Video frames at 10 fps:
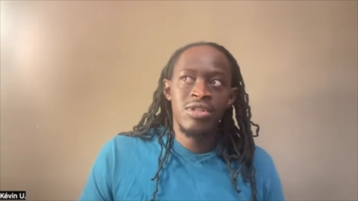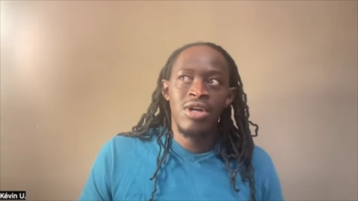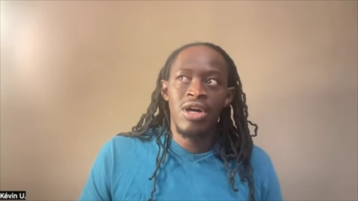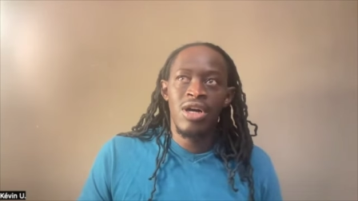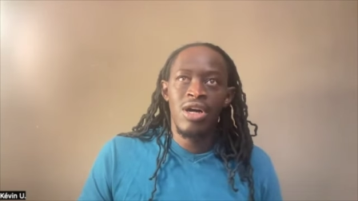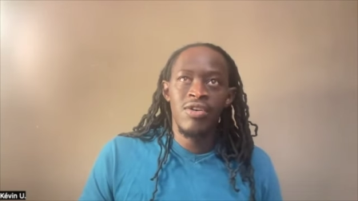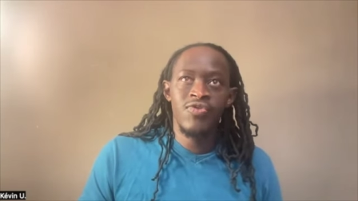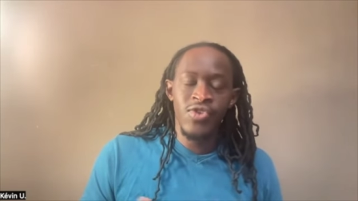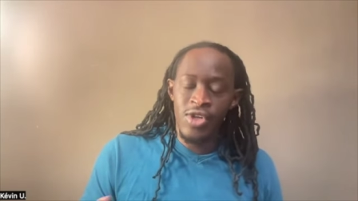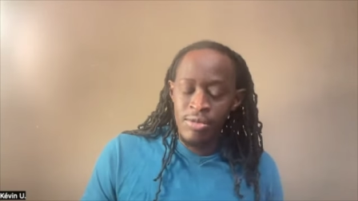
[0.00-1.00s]
uh
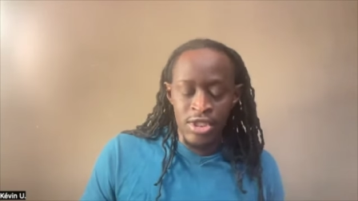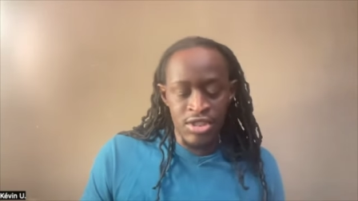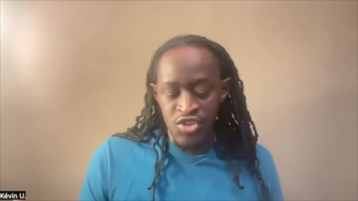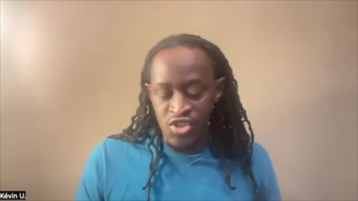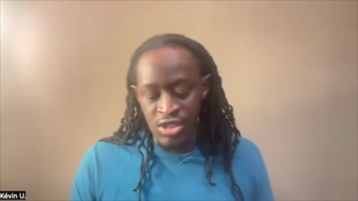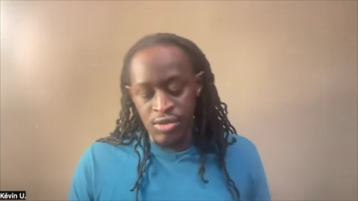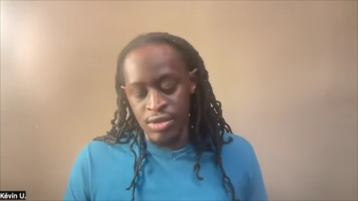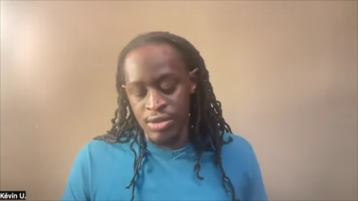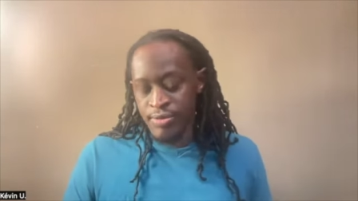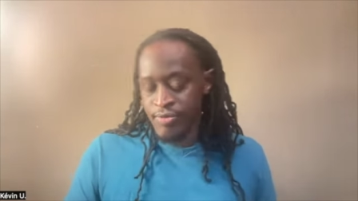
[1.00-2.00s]
filming in
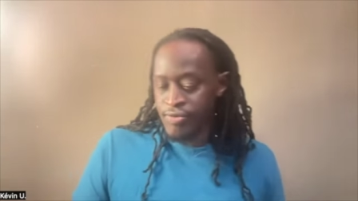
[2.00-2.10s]
general